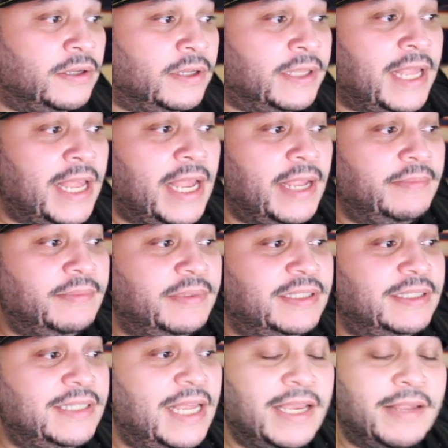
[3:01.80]
game
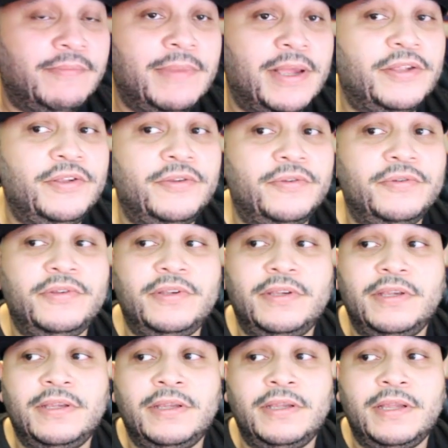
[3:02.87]
setting menus.
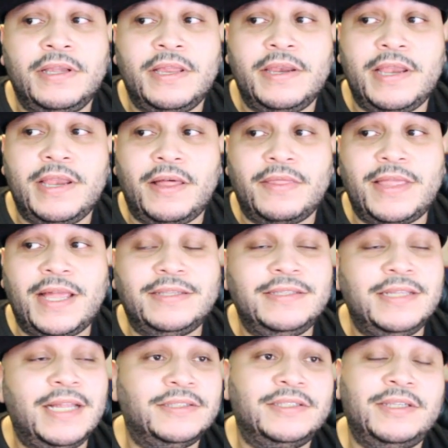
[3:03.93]
Now that's
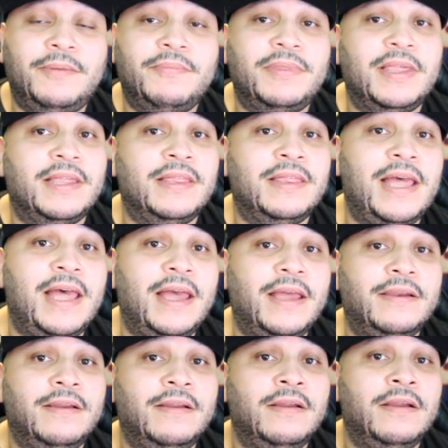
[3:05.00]
not something that
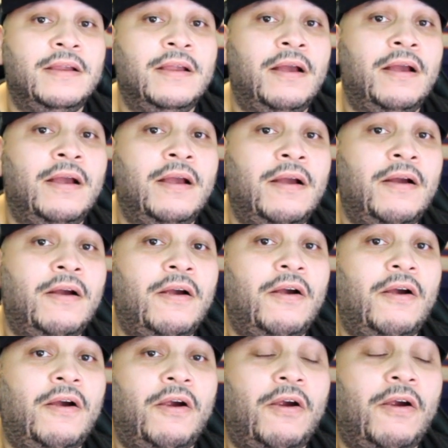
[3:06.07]

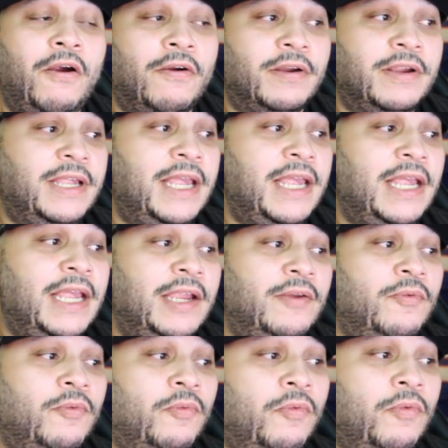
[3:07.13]

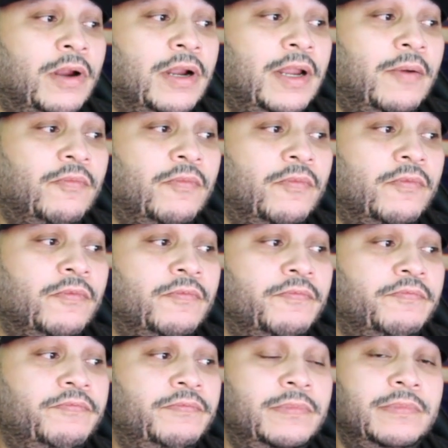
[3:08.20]
Arcade1up
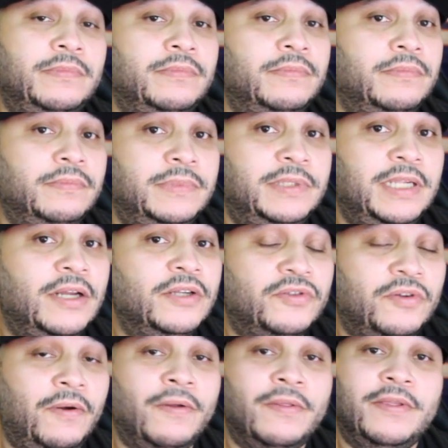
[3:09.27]
does
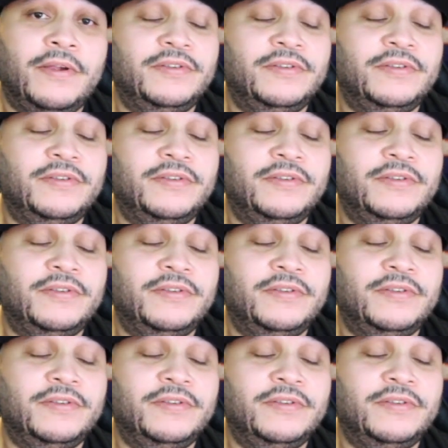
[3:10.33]
on